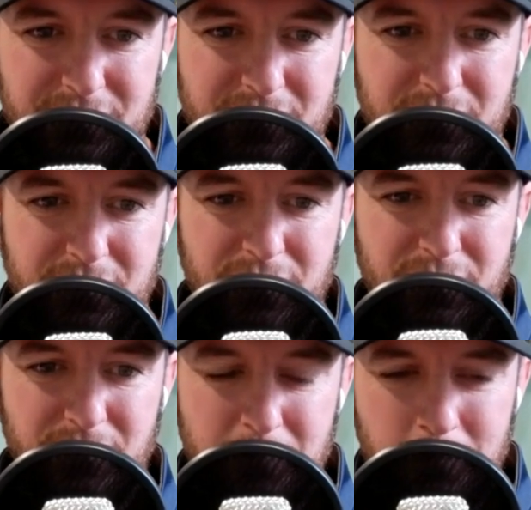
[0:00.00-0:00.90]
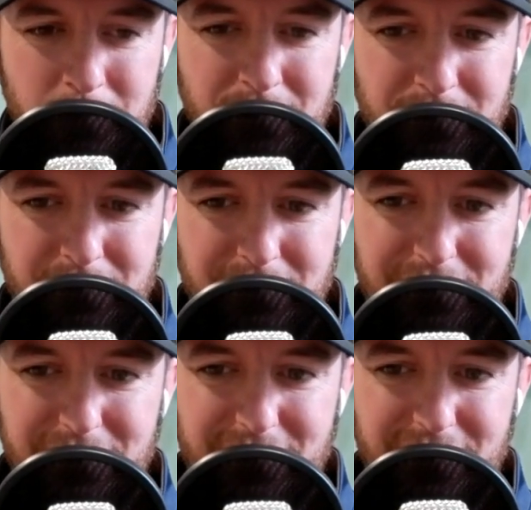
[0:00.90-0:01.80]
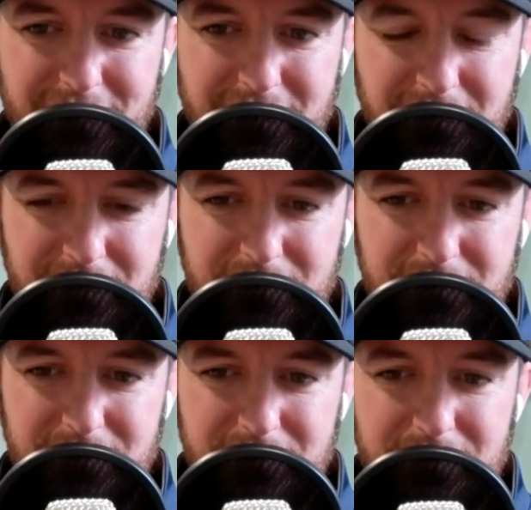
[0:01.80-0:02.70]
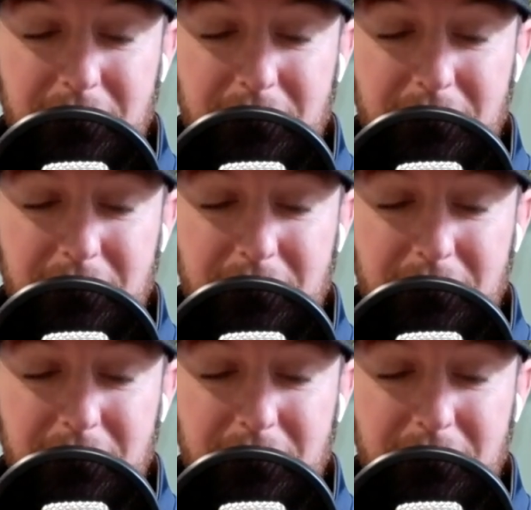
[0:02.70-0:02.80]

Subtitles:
business, which was aviation insurance, and